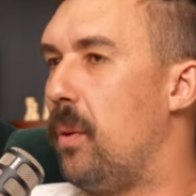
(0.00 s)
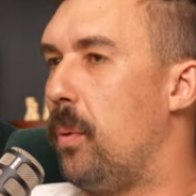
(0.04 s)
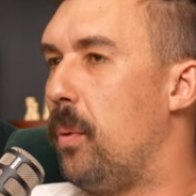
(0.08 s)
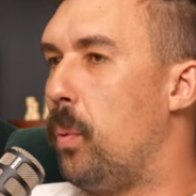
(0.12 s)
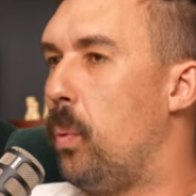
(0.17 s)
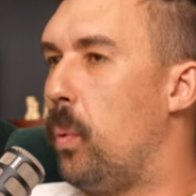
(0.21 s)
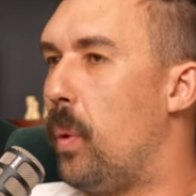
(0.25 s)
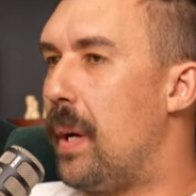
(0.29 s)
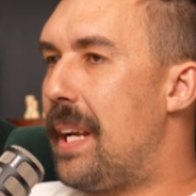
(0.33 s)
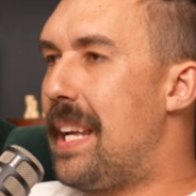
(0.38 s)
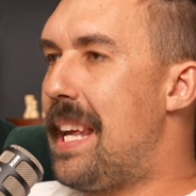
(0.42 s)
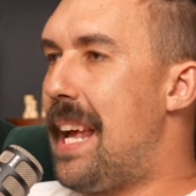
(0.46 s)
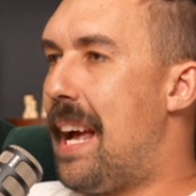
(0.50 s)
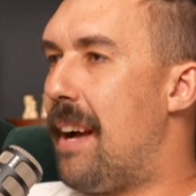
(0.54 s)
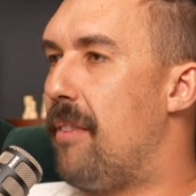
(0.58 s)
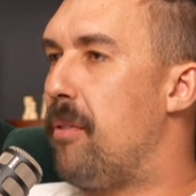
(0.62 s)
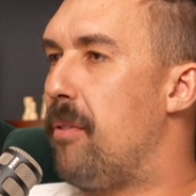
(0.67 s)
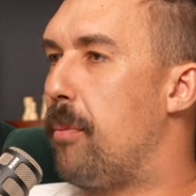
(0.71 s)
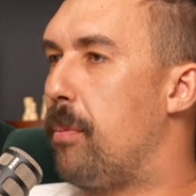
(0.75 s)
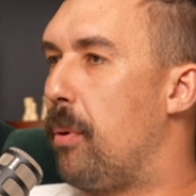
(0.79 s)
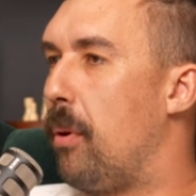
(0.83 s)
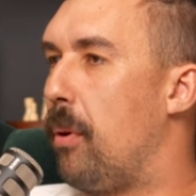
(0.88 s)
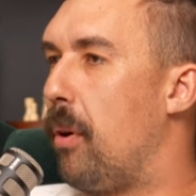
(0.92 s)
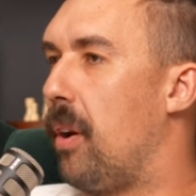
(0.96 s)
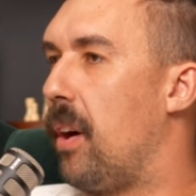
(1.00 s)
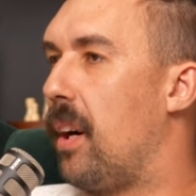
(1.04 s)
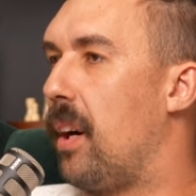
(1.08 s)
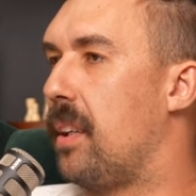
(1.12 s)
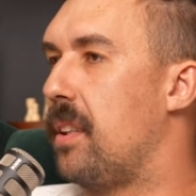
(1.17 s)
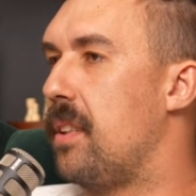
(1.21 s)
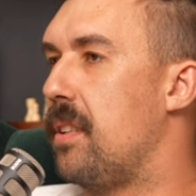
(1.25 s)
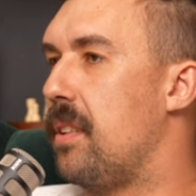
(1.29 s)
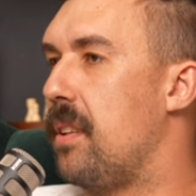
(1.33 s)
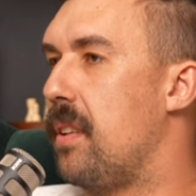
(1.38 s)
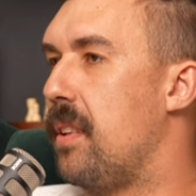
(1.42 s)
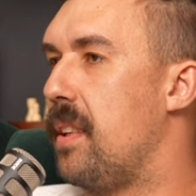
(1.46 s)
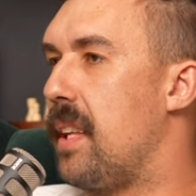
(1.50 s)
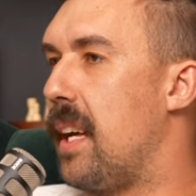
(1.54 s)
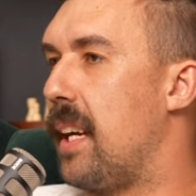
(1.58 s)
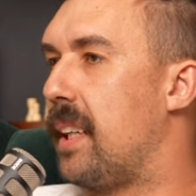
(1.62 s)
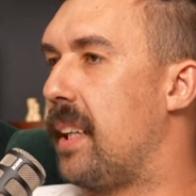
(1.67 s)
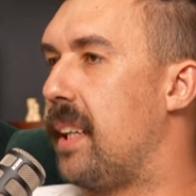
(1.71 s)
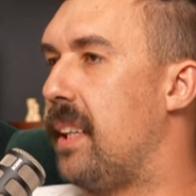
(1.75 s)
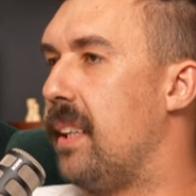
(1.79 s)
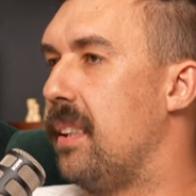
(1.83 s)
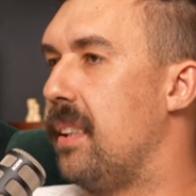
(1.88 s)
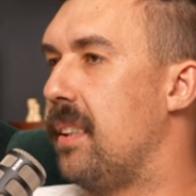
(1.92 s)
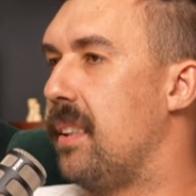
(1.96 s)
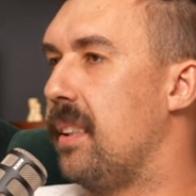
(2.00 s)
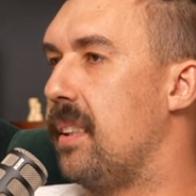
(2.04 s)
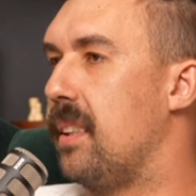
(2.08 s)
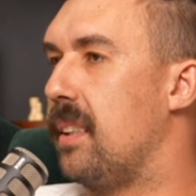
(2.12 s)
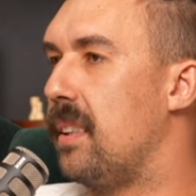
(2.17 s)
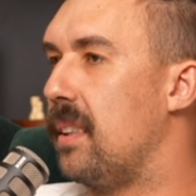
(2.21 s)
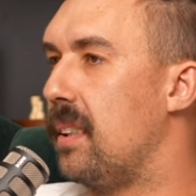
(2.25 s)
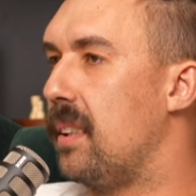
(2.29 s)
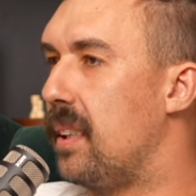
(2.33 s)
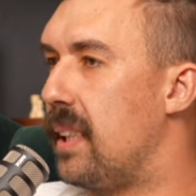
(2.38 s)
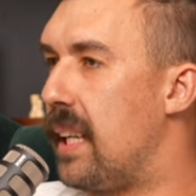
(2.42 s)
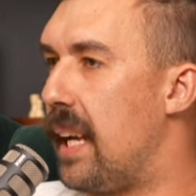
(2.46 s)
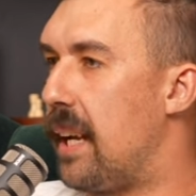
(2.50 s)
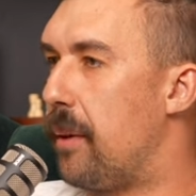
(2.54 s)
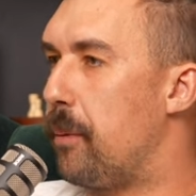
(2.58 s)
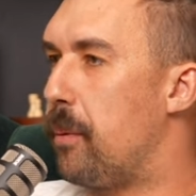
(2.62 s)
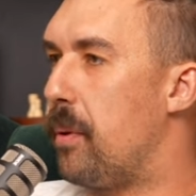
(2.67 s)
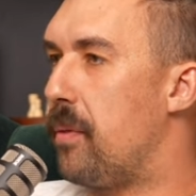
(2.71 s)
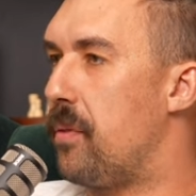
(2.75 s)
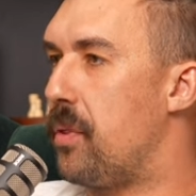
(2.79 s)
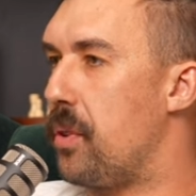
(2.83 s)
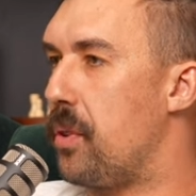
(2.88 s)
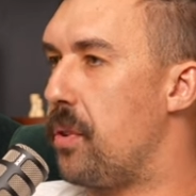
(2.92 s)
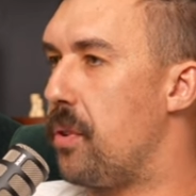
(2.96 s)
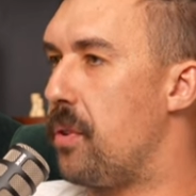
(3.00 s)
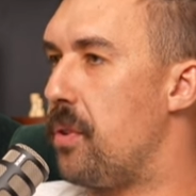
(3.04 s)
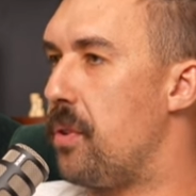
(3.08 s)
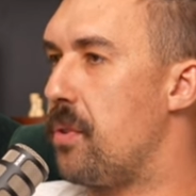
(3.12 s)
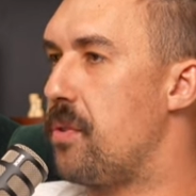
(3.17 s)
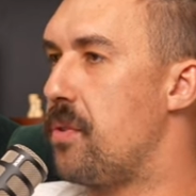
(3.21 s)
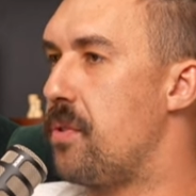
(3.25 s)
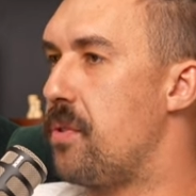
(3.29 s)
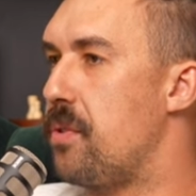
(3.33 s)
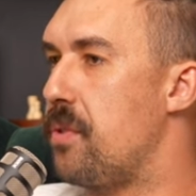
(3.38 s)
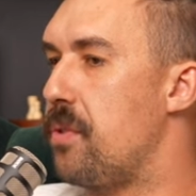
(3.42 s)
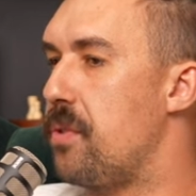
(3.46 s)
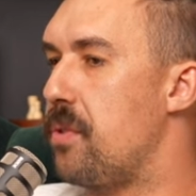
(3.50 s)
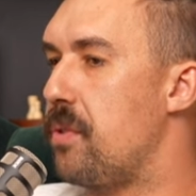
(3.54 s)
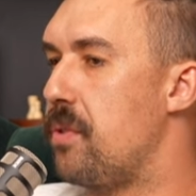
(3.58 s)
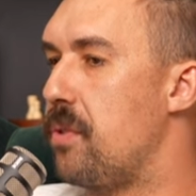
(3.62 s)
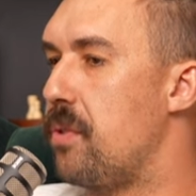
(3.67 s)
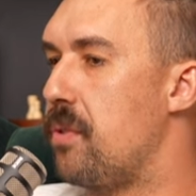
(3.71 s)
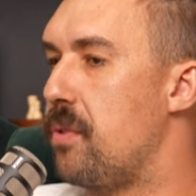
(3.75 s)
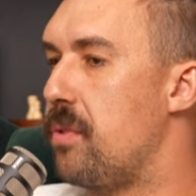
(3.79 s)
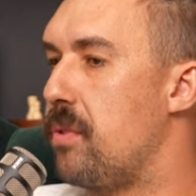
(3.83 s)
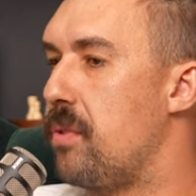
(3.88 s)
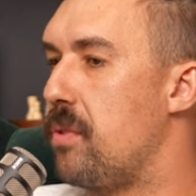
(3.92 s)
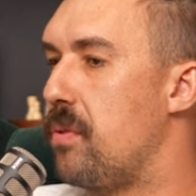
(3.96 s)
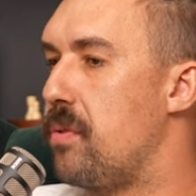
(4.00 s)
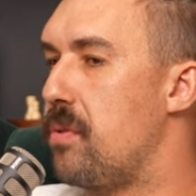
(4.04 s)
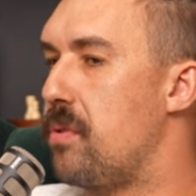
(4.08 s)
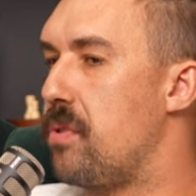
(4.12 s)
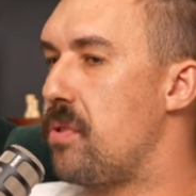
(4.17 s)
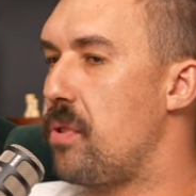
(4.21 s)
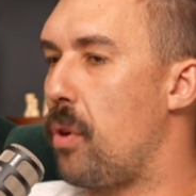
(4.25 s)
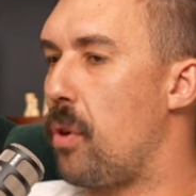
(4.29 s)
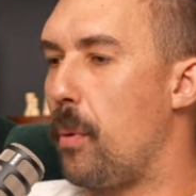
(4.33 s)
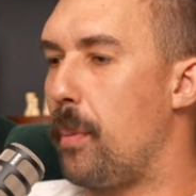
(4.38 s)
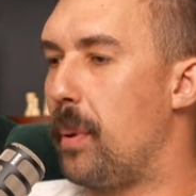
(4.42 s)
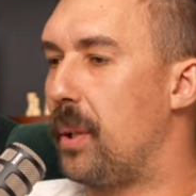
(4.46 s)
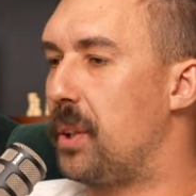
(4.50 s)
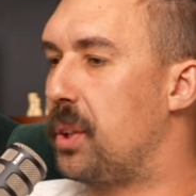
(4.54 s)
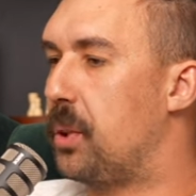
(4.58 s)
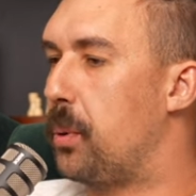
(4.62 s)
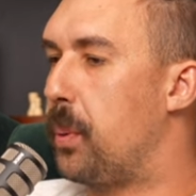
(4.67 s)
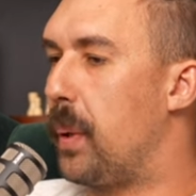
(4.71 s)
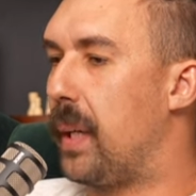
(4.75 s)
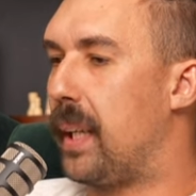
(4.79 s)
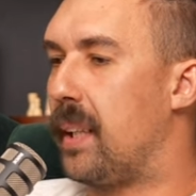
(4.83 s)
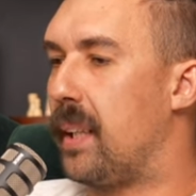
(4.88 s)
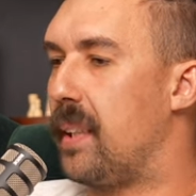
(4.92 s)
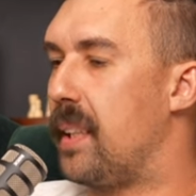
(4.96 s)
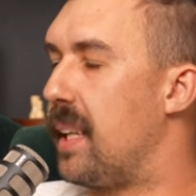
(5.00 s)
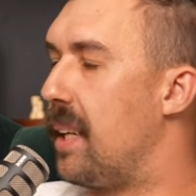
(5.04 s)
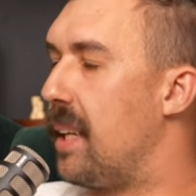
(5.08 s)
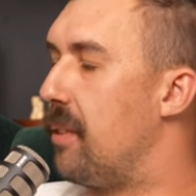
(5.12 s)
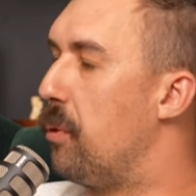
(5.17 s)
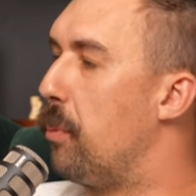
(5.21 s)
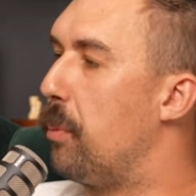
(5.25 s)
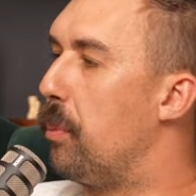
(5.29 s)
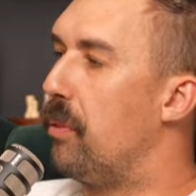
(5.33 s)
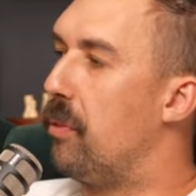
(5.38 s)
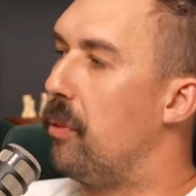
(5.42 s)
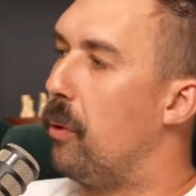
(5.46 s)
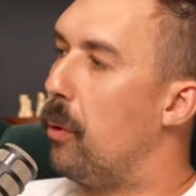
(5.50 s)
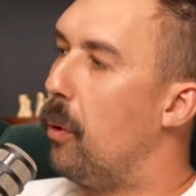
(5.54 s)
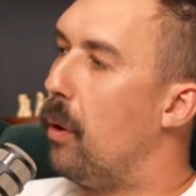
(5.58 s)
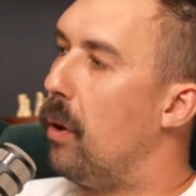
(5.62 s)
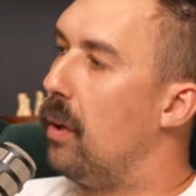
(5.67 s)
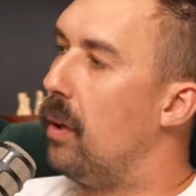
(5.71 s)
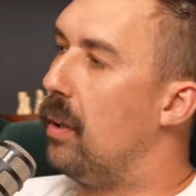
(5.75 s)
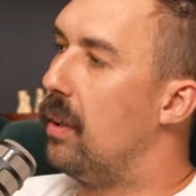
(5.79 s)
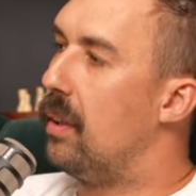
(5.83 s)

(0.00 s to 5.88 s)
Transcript: We have a product that can get reviews so much quicker than ever before.